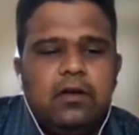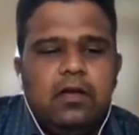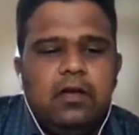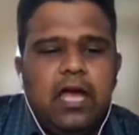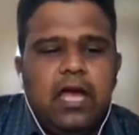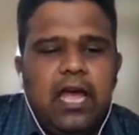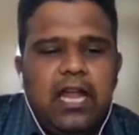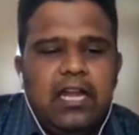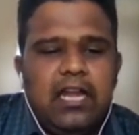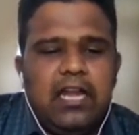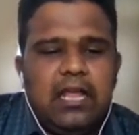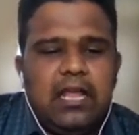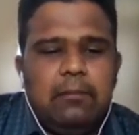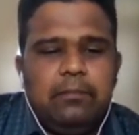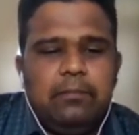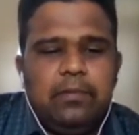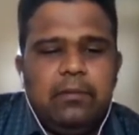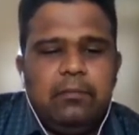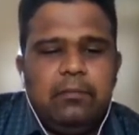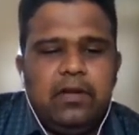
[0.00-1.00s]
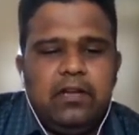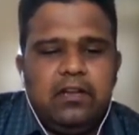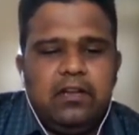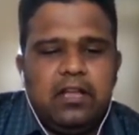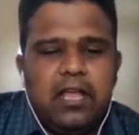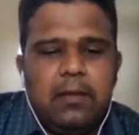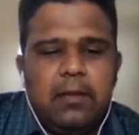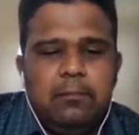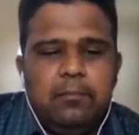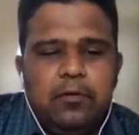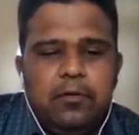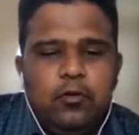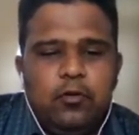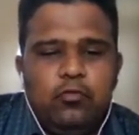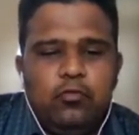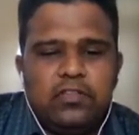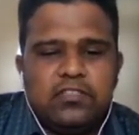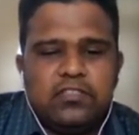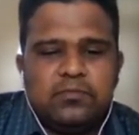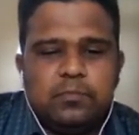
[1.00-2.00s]
and implement
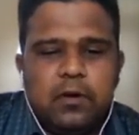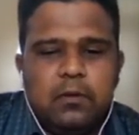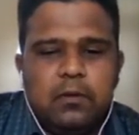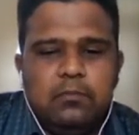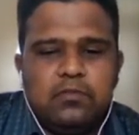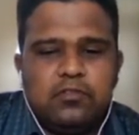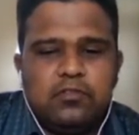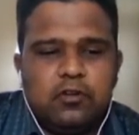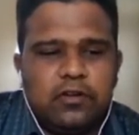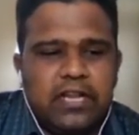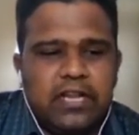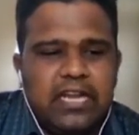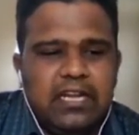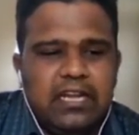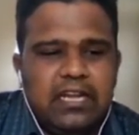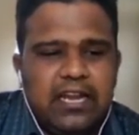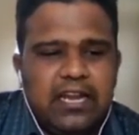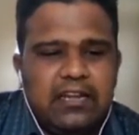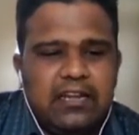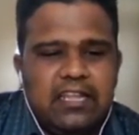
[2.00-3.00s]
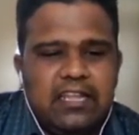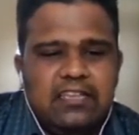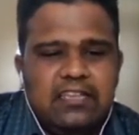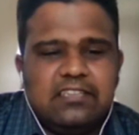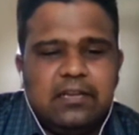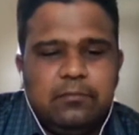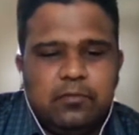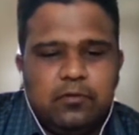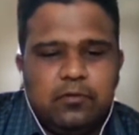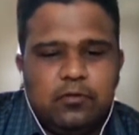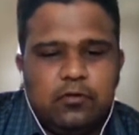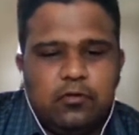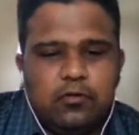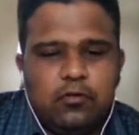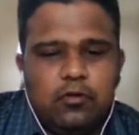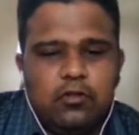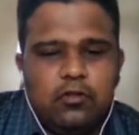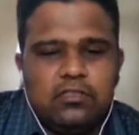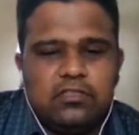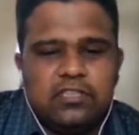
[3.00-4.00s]
improved sperm sorting techniques and
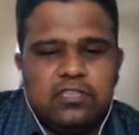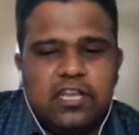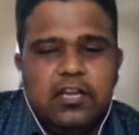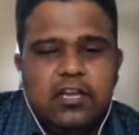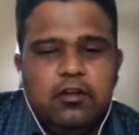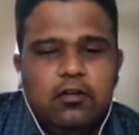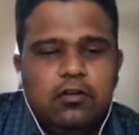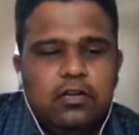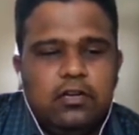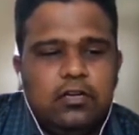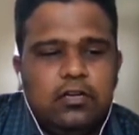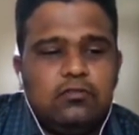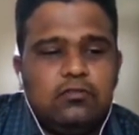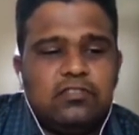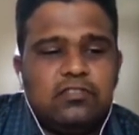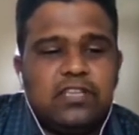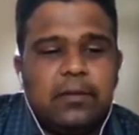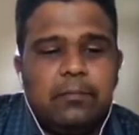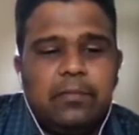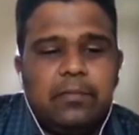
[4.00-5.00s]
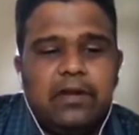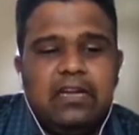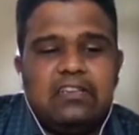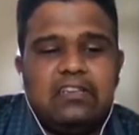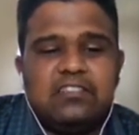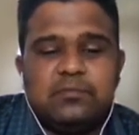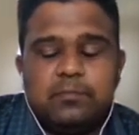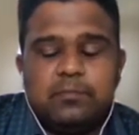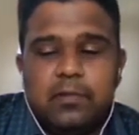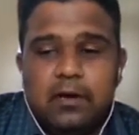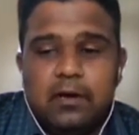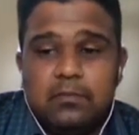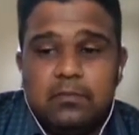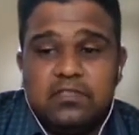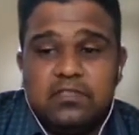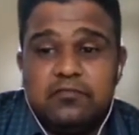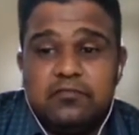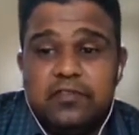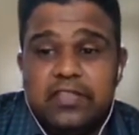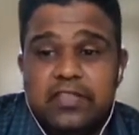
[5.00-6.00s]
protocols in order to separate sperms
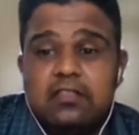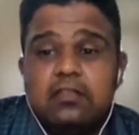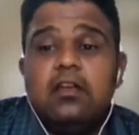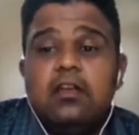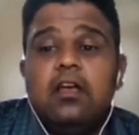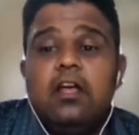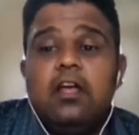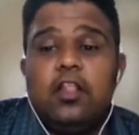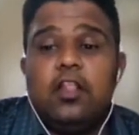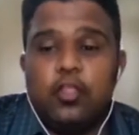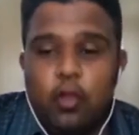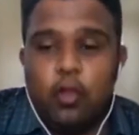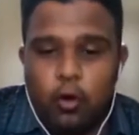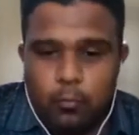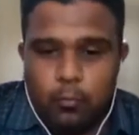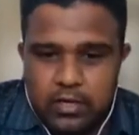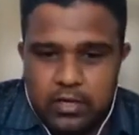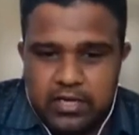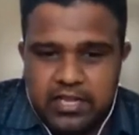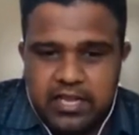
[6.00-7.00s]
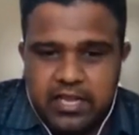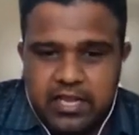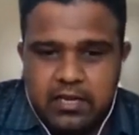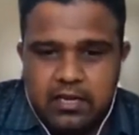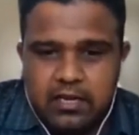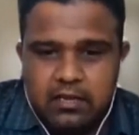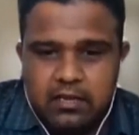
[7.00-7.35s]
with normal DNA,